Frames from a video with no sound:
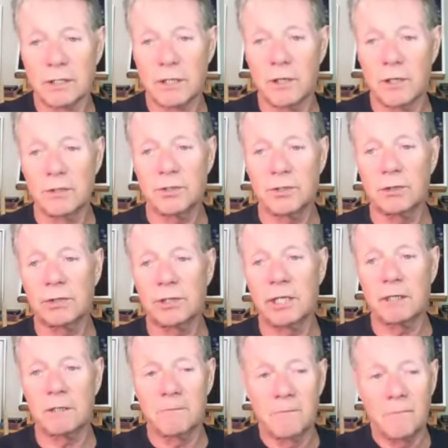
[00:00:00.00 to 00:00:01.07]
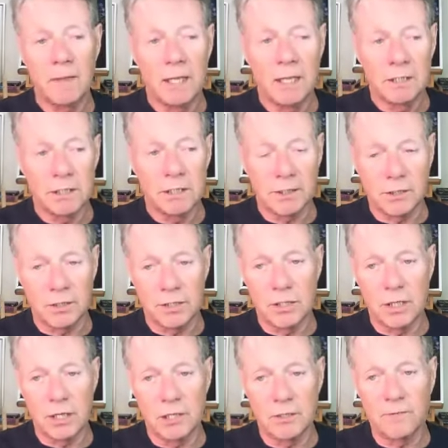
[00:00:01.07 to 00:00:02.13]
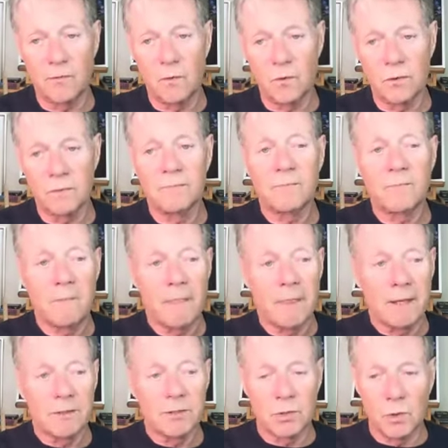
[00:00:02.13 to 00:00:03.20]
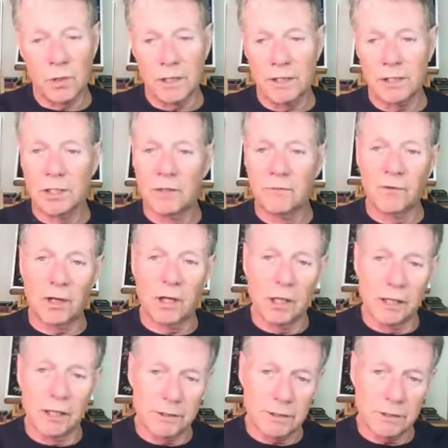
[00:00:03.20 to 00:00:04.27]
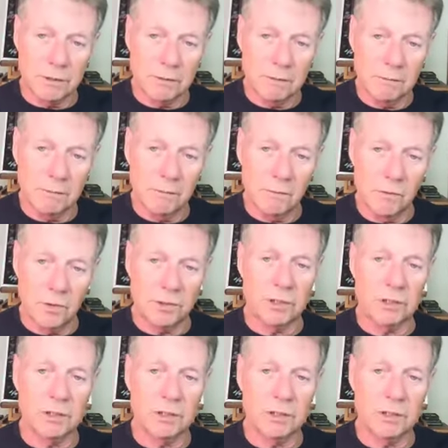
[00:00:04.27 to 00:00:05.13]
They also set the stage for, so what are these lymphokines? What's this